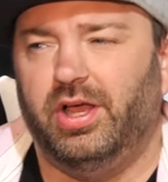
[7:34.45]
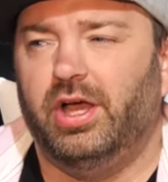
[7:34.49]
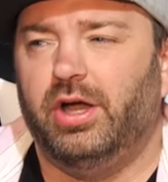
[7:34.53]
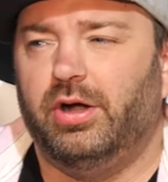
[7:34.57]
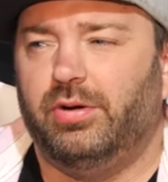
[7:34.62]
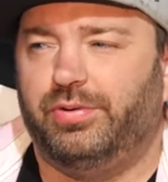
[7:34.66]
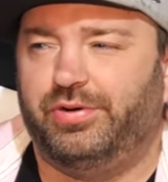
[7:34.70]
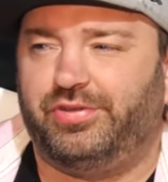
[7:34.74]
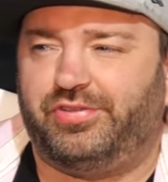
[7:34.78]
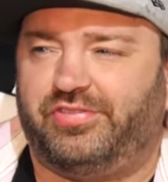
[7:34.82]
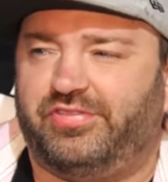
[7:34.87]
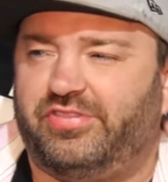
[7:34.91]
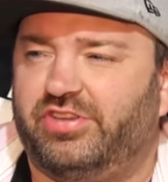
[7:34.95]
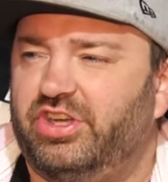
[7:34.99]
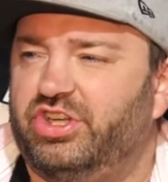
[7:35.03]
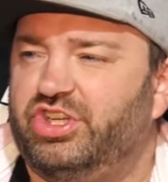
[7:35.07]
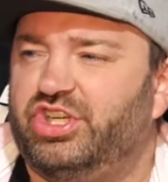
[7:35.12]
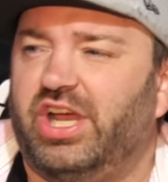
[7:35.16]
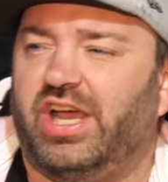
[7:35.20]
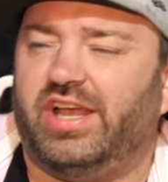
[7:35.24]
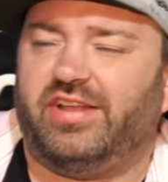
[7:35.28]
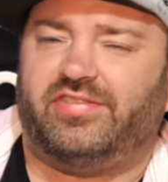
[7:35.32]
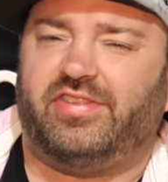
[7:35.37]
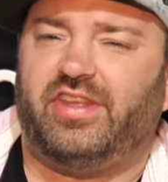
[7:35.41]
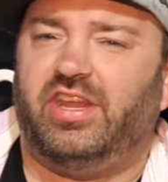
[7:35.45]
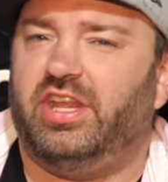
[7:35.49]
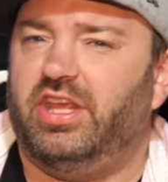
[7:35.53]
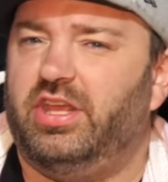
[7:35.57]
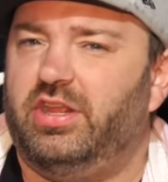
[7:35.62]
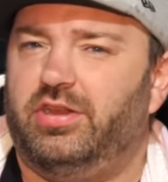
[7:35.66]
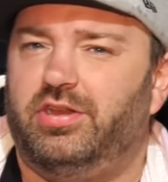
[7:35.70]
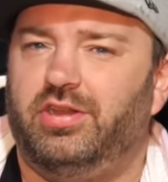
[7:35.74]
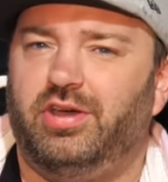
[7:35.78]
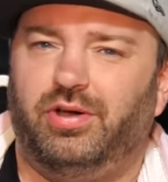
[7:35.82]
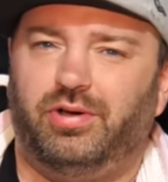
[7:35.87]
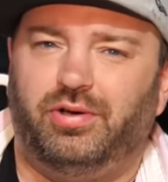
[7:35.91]
which suggests that he
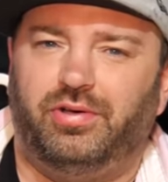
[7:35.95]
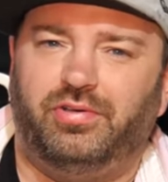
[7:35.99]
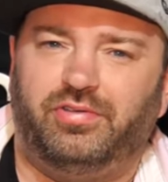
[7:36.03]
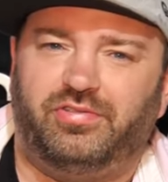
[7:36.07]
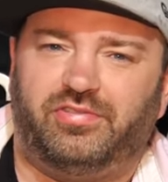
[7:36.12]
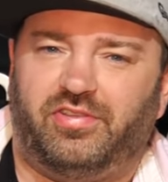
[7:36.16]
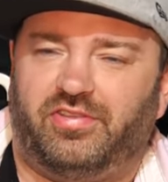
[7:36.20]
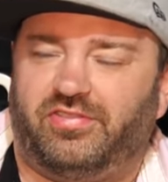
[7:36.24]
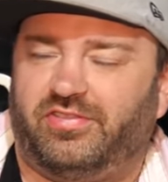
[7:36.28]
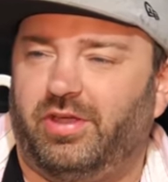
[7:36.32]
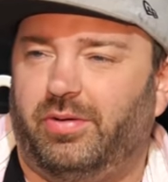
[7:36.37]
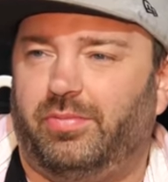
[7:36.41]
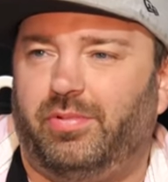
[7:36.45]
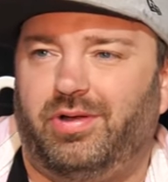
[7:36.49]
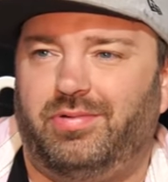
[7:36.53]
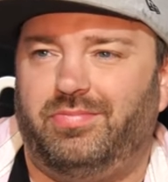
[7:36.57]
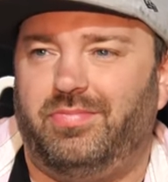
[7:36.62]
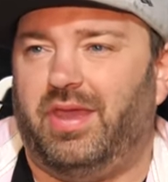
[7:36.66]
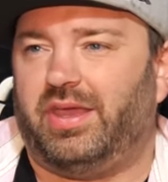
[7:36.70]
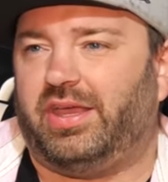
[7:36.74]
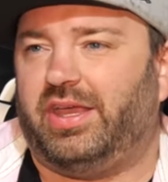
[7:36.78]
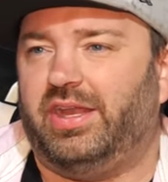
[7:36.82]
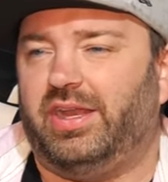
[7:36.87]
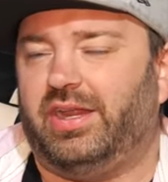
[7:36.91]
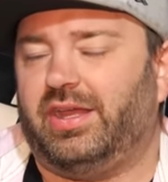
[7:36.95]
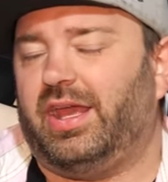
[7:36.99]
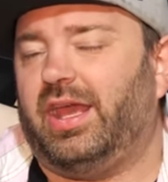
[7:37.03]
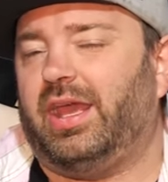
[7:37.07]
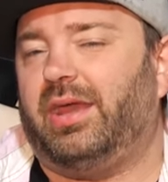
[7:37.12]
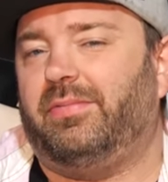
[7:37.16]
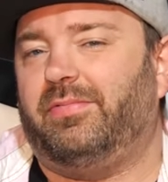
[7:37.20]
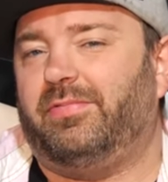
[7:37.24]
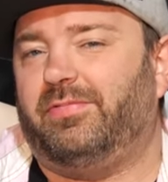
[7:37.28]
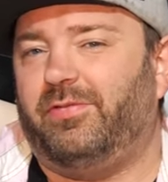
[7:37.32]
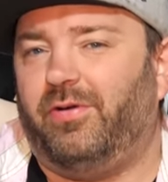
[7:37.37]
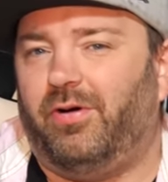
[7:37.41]
knows someone making a
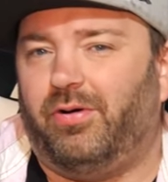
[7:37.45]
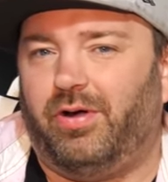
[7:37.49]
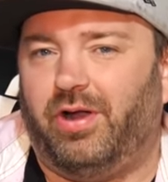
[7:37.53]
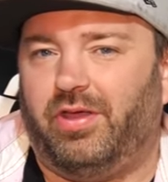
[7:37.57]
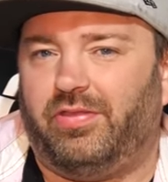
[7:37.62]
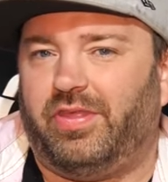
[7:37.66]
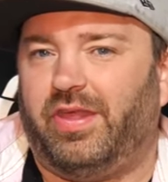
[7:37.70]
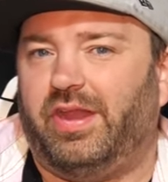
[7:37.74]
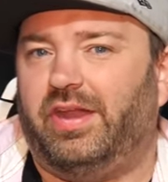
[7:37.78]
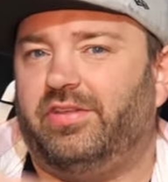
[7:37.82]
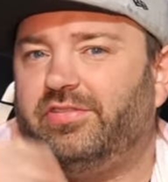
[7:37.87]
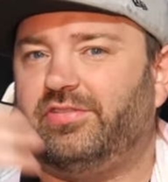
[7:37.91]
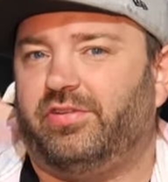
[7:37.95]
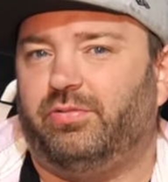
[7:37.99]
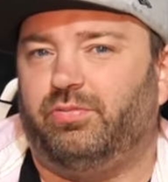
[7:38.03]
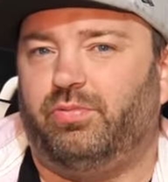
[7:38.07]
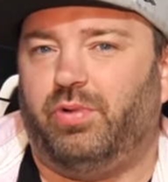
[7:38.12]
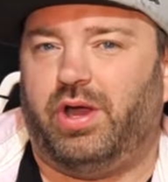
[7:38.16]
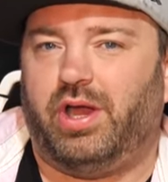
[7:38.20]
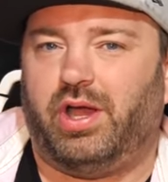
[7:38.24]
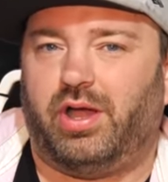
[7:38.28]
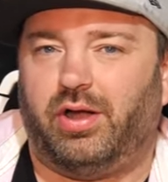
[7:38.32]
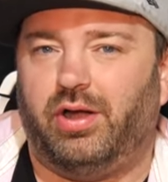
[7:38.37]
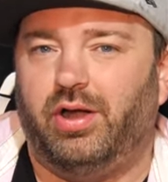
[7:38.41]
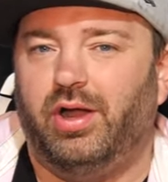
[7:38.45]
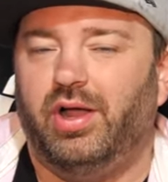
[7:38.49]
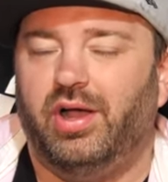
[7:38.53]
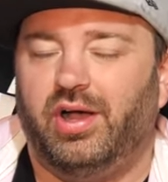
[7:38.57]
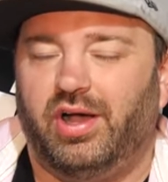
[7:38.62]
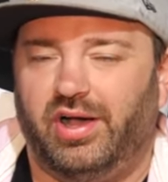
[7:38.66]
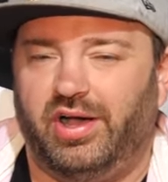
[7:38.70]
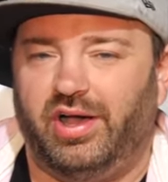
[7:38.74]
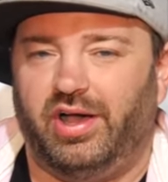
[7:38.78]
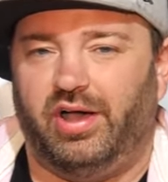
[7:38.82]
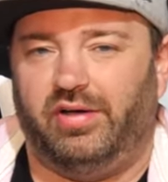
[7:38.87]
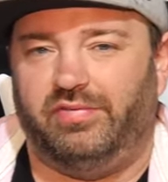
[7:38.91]
game for it that is aware
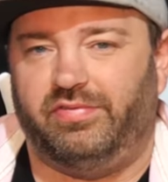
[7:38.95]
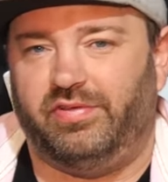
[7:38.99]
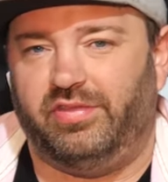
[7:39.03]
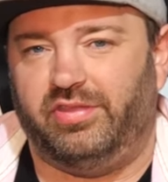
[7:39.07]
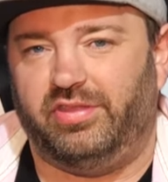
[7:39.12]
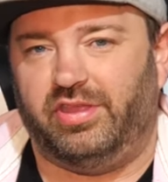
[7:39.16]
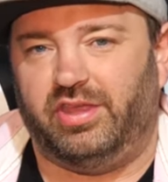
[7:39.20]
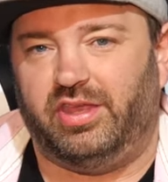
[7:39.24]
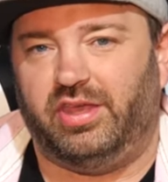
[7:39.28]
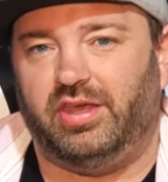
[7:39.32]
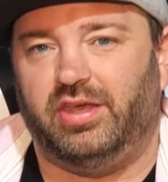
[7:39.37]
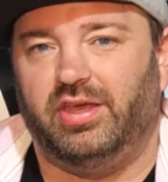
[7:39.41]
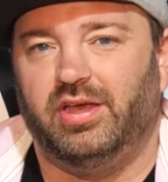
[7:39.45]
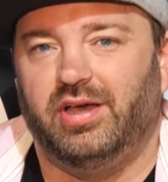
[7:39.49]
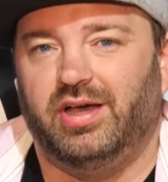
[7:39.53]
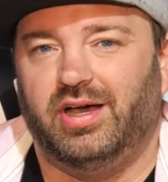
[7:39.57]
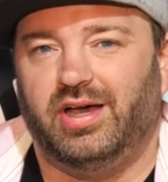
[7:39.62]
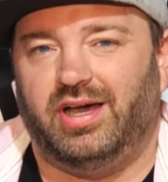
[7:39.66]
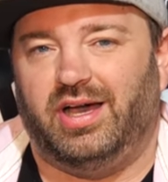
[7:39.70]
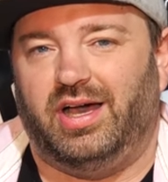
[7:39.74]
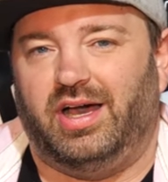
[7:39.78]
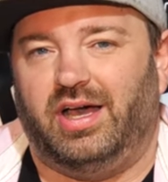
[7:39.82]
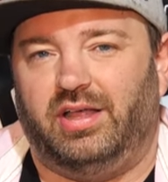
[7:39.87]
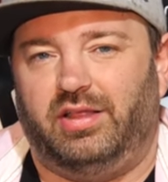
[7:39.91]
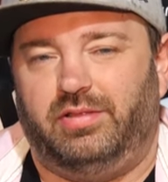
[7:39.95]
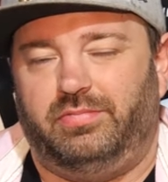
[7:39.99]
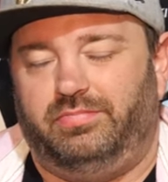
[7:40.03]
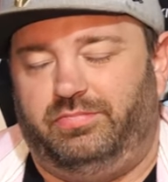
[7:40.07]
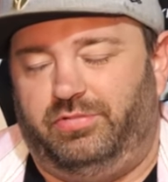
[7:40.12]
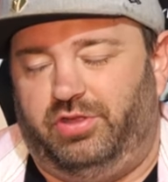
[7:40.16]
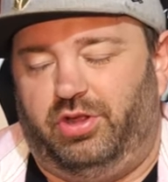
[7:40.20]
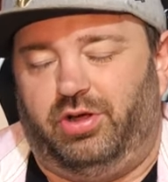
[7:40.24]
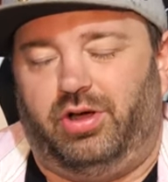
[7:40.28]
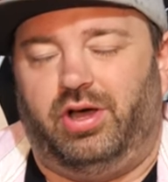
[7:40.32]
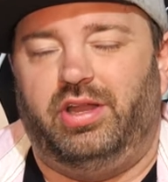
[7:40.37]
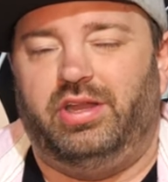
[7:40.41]
of the uh, you
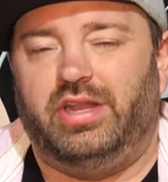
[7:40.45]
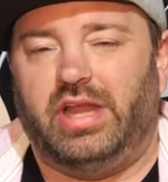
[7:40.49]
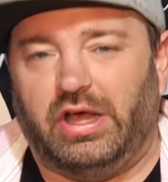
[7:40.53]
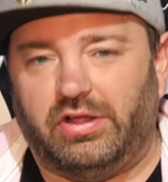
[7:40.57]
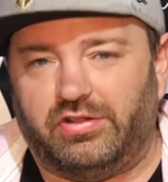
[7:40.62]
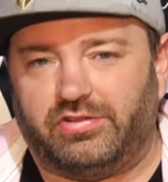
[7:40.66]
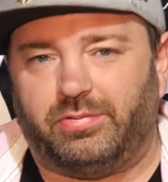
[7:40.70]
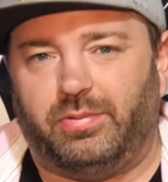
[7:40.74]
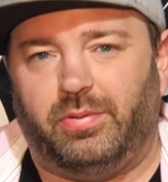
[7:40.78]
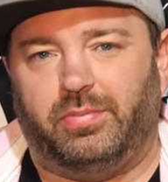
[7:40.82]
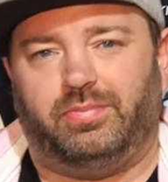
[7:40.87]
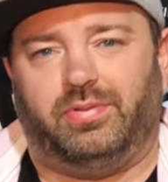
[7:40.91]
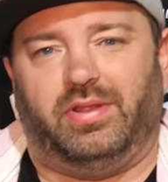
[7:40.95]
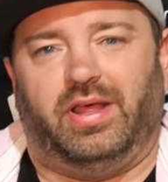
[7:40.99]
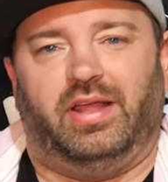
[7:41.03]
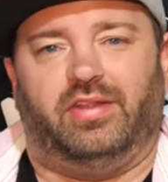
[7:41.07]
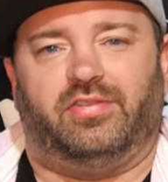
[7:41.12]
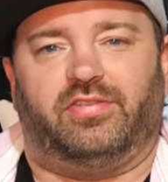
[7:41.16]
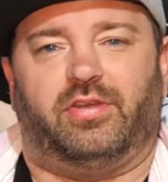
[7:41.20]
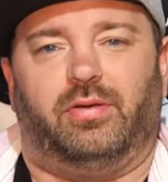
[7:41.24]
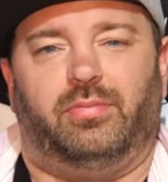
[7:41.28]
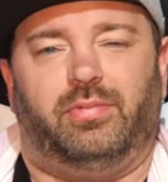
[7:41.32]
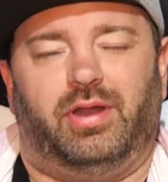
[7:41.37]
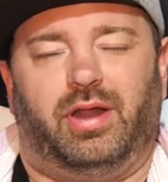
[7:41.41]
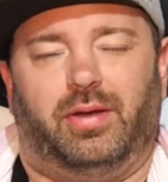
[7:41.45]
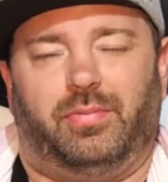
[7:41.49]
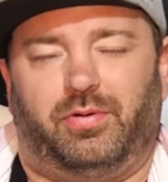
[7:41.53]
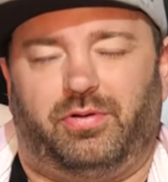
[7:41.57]
know, announcement plans coming up.